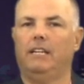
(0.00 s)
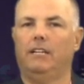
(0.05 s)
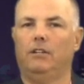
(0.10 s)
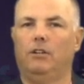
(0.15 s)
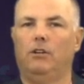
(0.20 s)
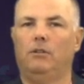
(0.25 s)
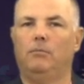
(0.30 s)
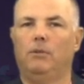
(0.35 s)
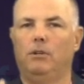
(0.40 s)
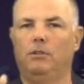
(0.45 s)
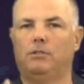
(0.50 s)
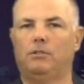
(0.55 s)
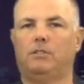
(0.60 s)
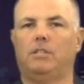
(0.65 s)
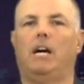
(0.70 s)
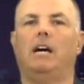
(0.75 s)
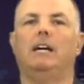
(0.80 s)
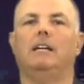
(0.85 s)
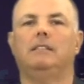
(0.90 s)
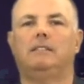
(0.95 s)
it almost
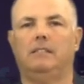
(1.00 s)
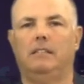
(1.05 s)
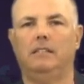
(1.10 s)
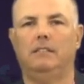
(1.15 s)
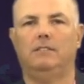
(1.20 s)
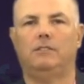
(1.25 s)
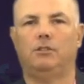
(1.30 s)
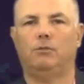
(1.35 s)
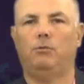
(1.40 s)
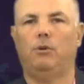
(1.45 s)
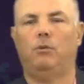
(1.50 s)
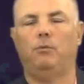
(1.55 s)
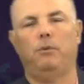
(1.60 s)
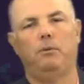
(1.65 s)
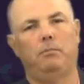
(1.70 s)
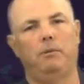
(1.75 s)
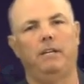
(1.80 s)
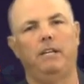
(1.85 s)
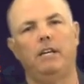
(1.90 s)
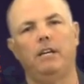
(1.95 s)
ties into what
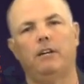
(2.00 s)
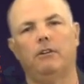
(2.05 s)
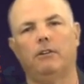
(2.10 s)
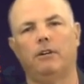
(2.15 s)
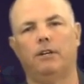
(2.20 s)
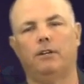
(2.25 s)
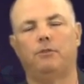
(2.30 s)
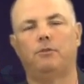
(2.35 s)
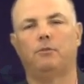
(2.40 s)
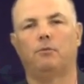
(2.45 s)
we've been hearing